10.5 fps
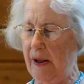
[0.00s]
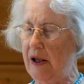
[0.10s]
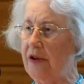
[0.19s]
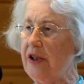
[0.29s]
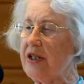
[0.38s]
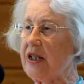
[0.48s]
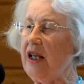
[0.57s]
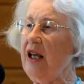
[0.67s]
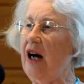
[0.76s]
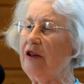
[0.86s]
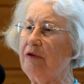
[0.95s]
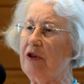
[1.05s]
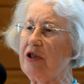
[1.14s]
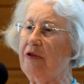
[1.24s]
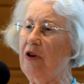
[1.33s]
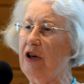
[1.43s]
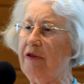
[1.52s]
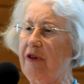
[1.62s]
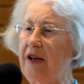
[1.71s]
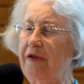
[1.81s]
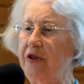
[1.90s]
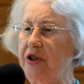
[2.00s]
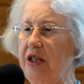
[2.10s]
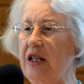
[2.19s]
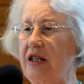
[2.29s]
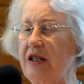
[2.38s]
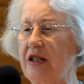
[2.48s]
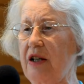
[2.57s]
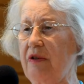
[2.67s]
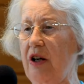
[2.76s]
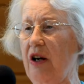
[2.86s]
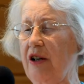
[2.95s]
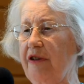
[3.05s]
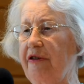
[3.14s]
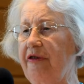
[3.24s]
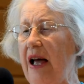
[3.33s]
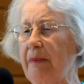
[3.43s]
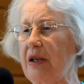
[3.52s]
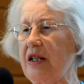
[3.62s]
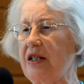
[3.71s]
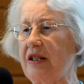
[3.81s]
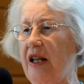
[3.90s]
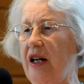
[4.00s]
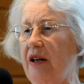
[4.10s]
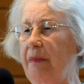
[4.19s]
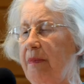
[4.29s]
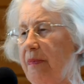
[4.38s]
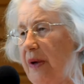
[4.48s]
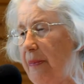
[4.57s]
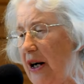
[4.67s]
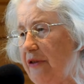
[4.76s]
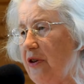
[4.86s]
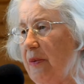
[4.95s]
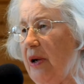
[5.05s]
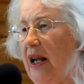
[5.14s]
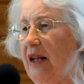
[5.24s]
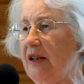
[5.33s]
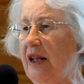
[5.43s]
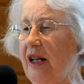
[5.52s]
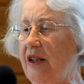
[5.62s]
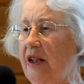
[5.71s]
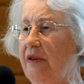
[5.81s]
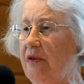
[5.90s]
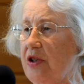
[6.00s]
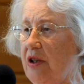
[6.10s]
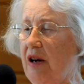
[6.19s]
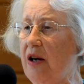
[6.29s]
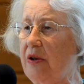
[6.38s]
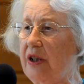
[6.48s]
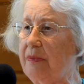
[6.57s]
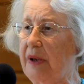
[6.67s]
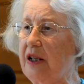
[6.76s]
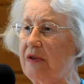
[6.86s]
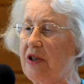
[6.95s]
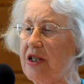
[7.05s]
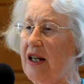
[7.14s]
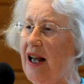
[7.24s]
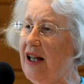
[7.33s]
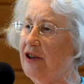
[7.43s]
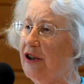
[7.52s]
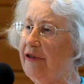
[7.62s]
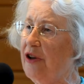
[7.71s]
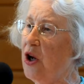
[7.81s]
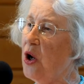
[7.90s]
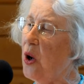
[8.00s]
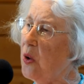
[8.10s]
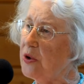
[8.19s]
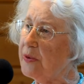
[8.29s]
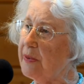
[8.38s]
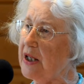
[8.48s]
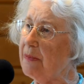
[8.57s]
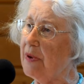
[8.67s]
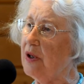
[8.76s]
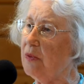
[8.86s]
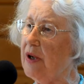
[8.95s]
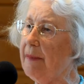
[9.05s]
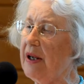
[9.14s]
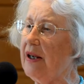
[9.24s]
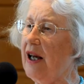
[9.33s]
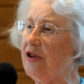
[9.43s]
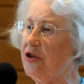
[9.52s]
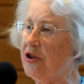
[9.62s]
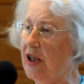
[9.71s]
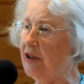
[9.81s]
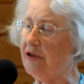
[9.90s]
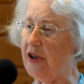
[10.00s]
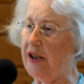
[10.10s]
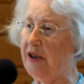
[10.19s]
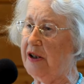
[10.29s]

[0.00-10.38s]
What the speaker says: The ski hut was full of refugees. There were a lot of families there, apart from the landlady. It was crowded, but it was a land of old people, women, and children.